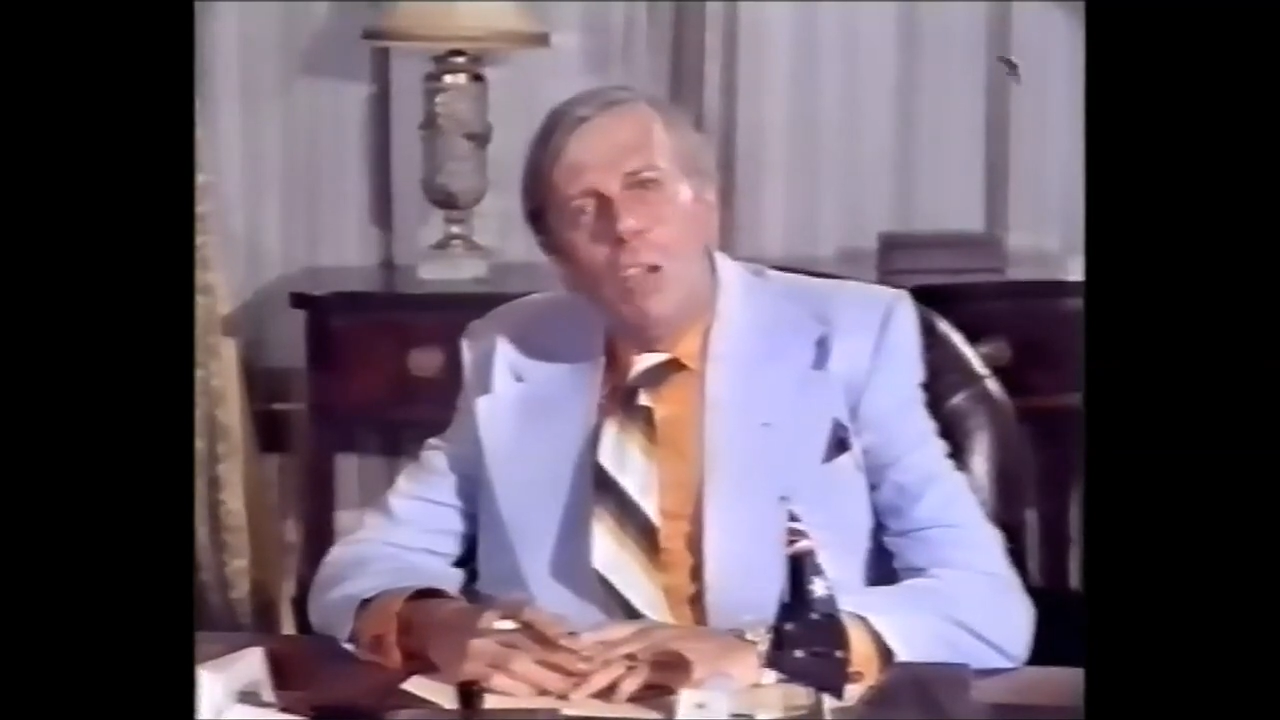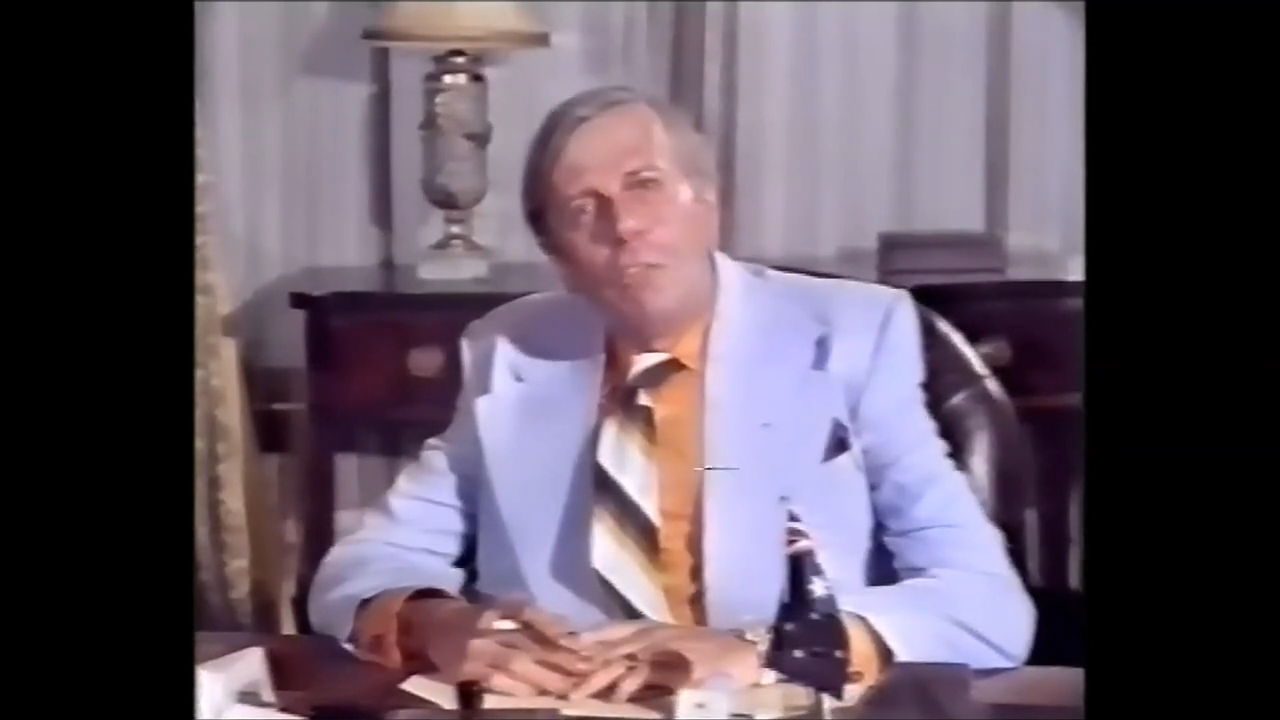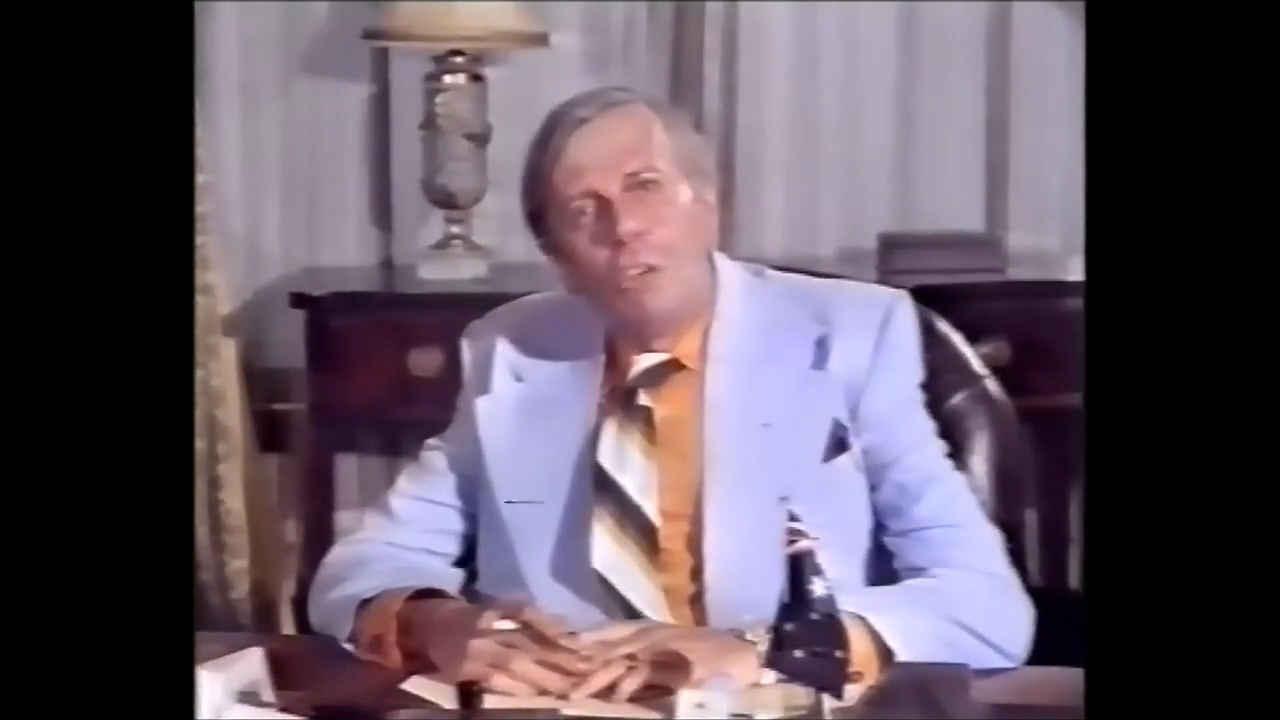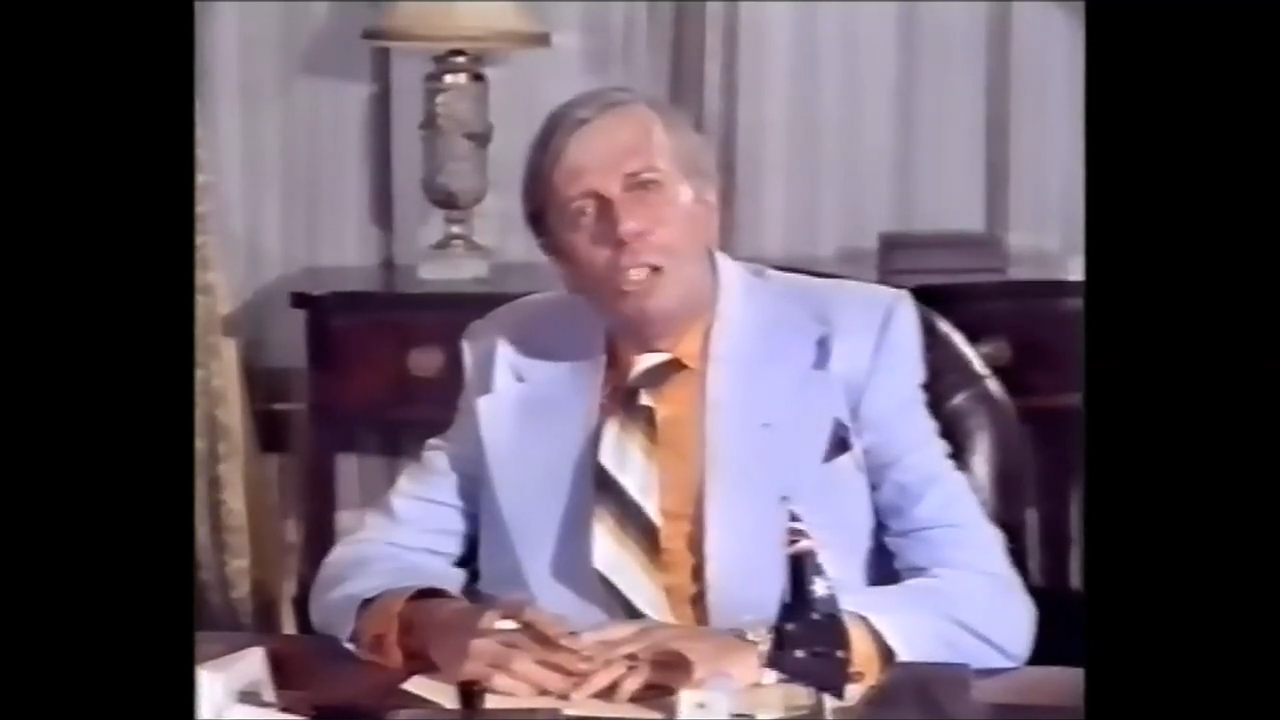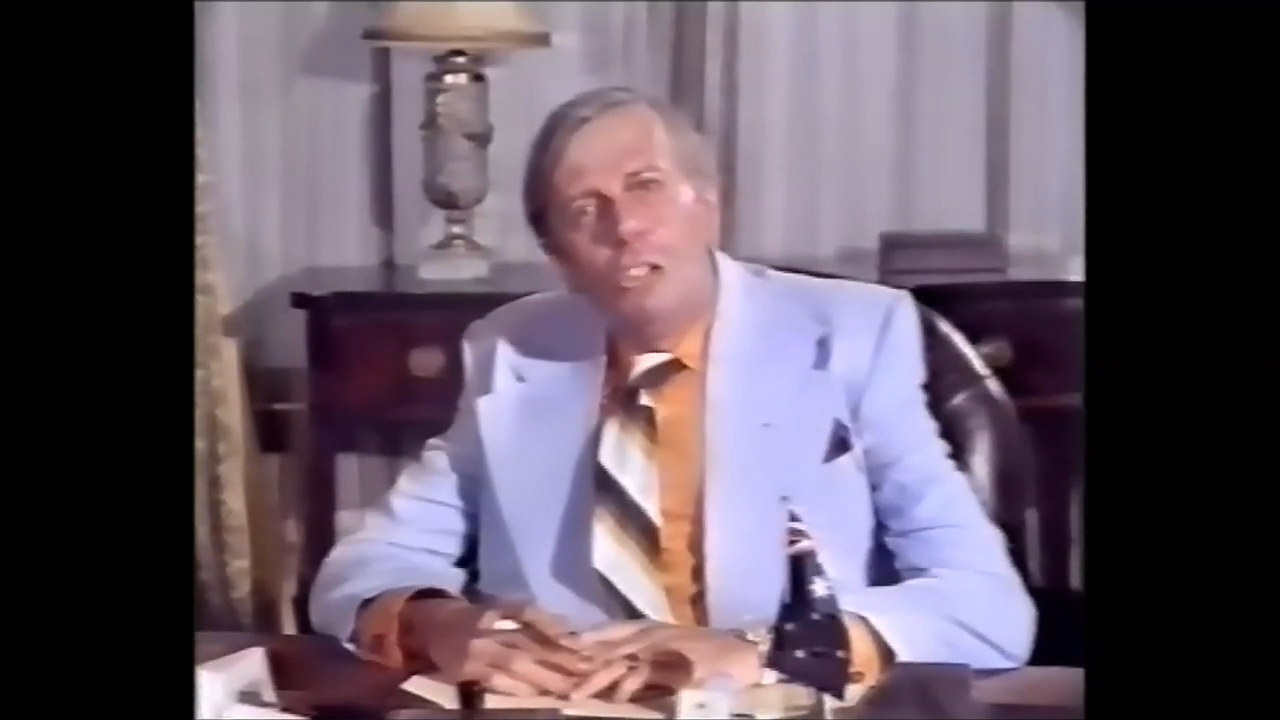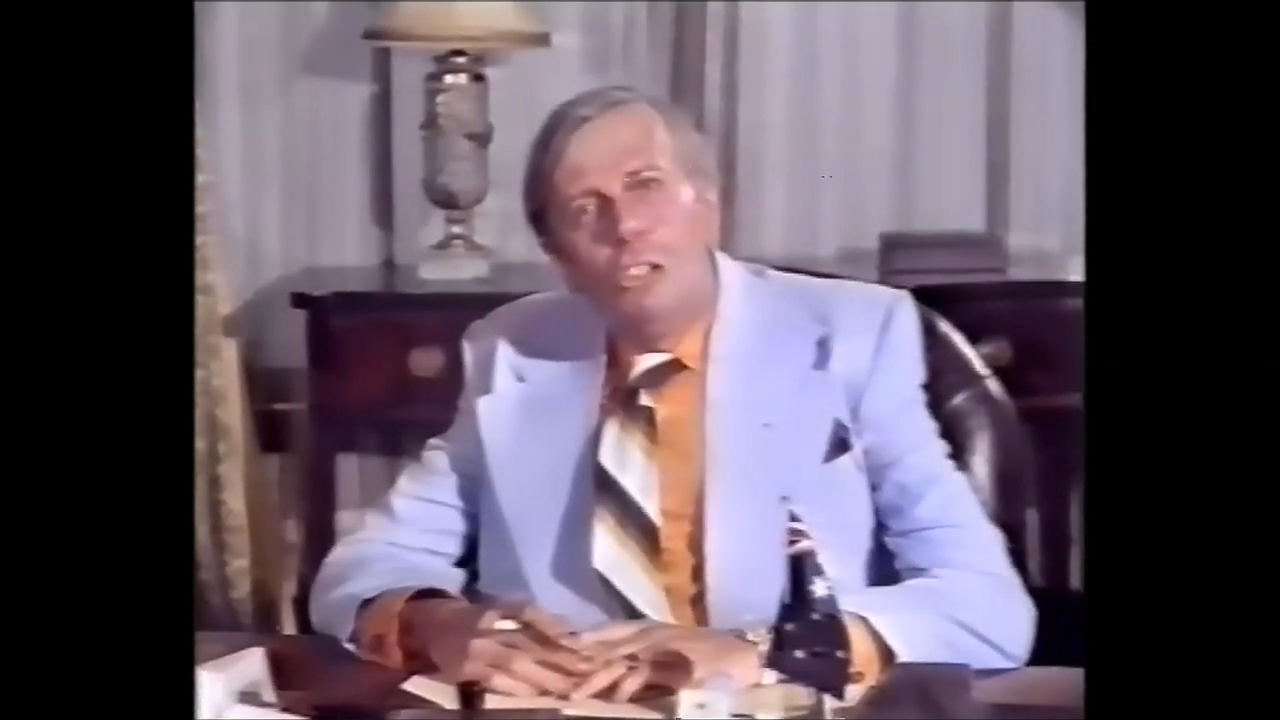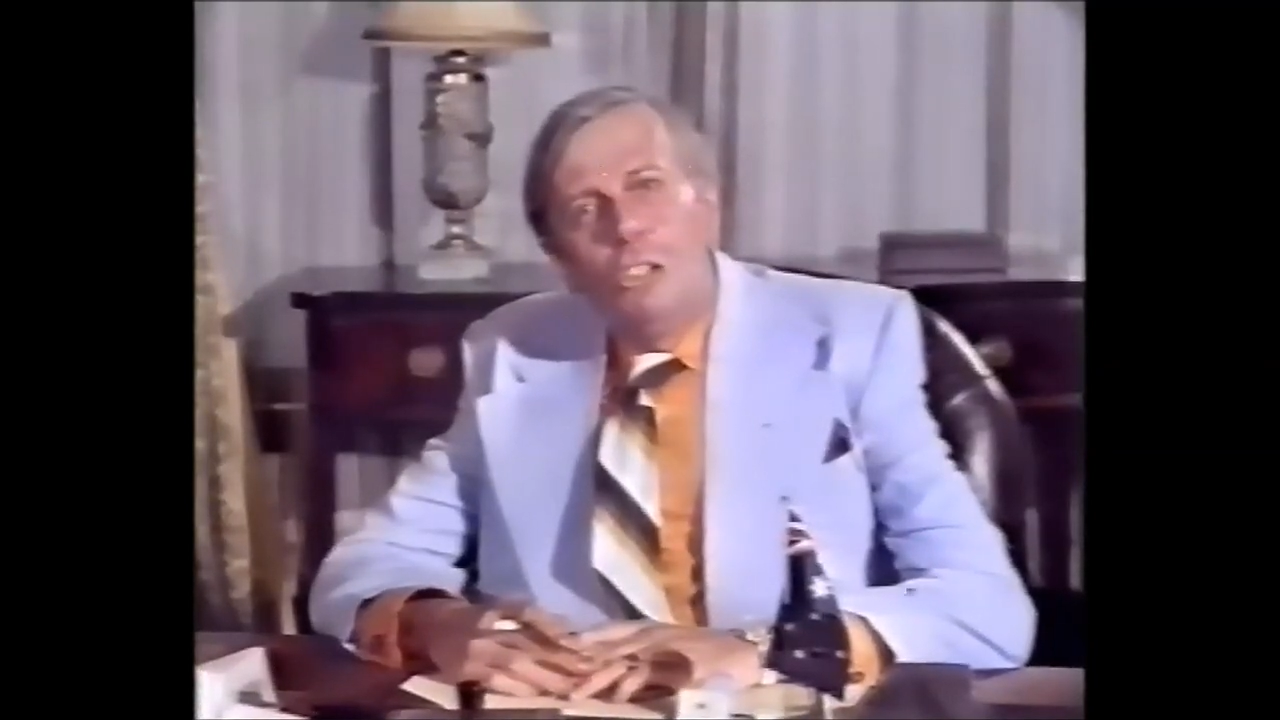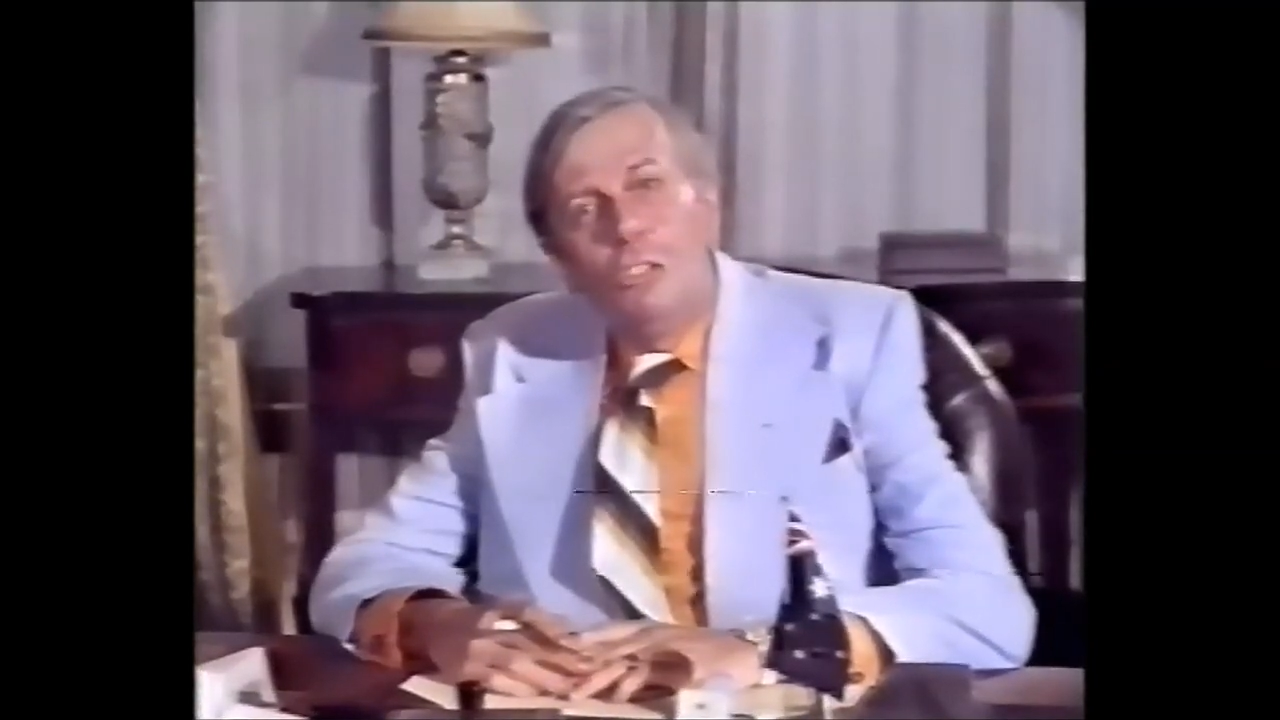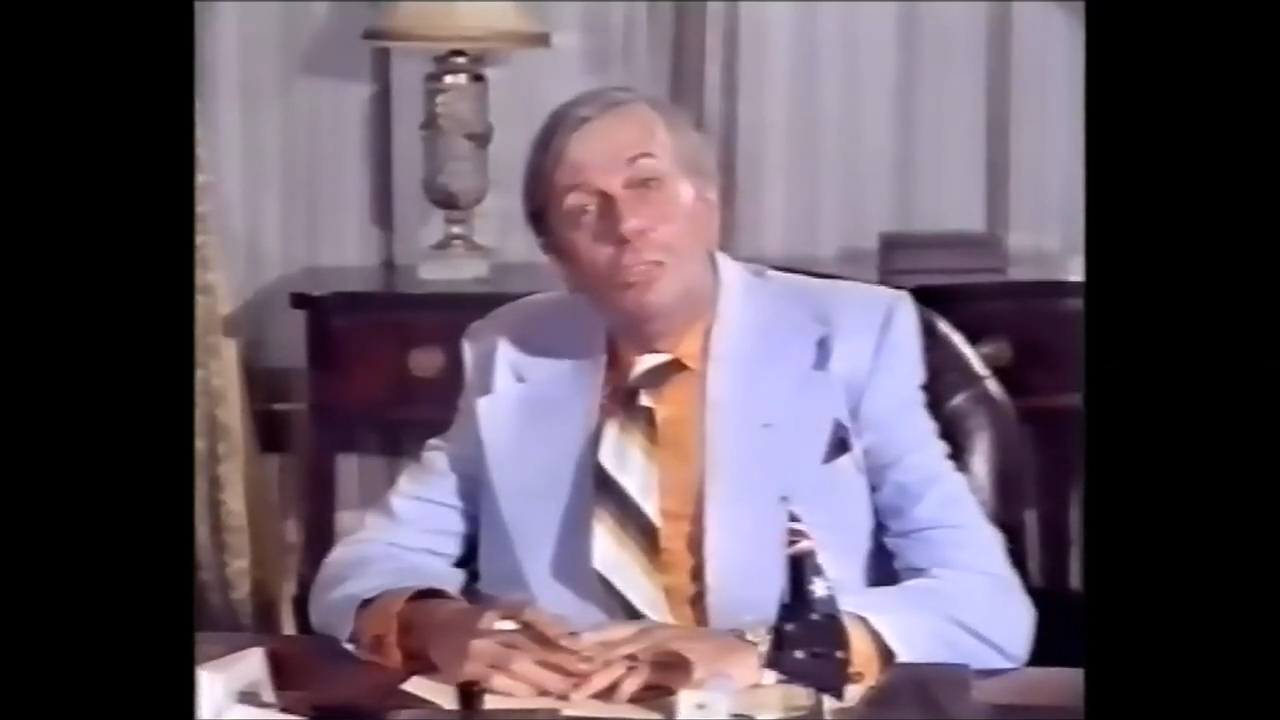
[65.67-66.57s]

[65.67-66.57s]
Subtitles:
Everidge,